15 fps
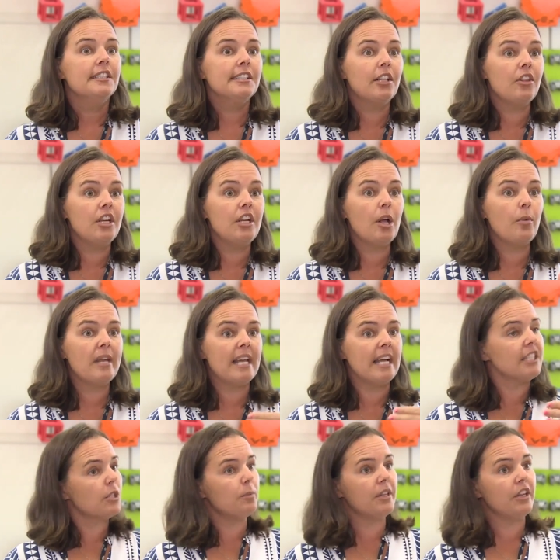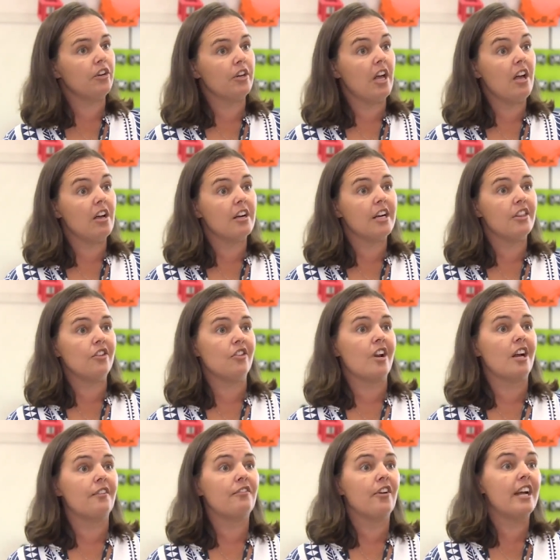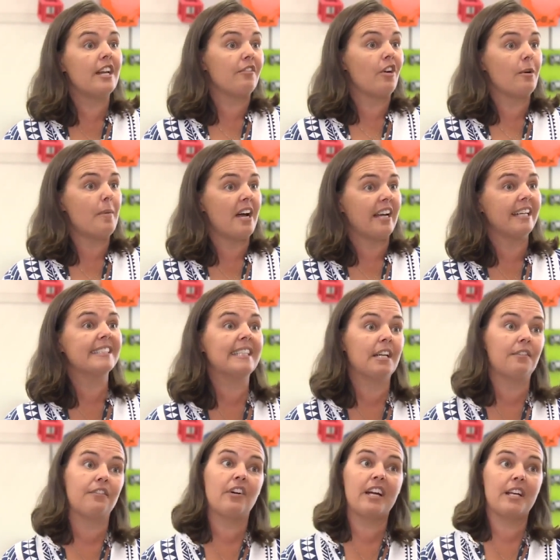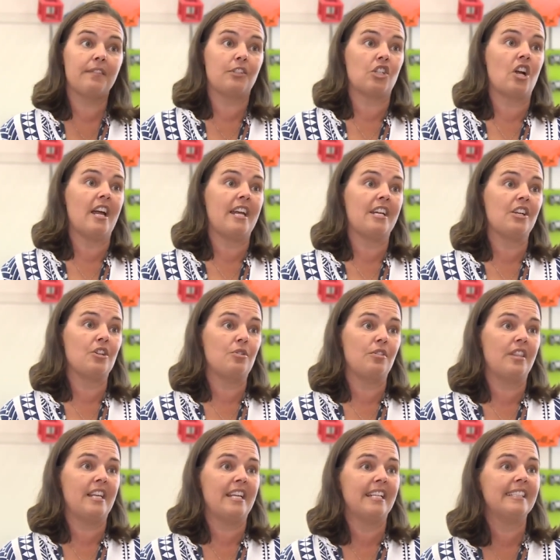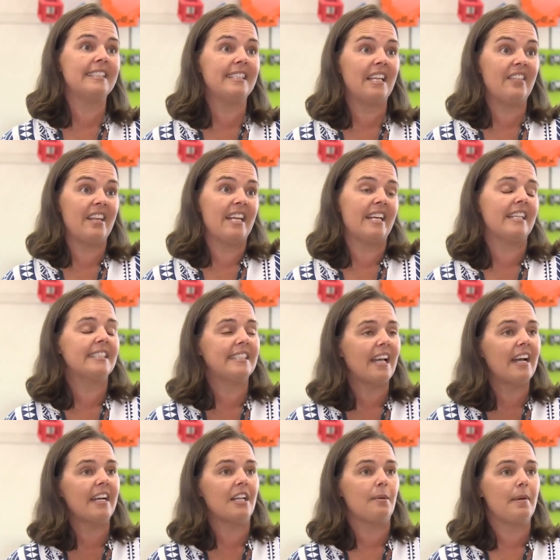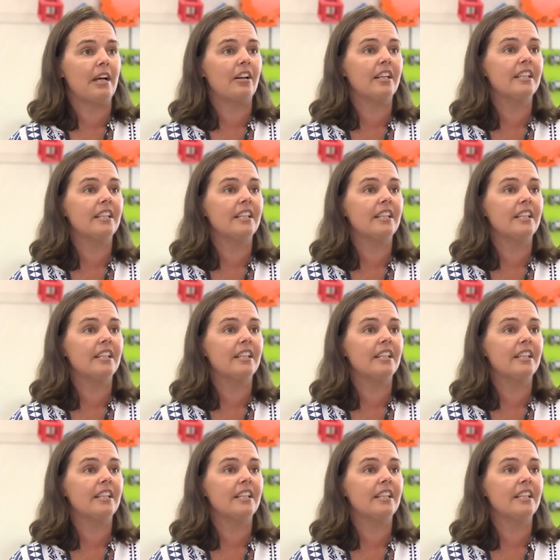so that you know we catch them when they're young and they're not afraid of robotics and afraid of trying new things and they get excited about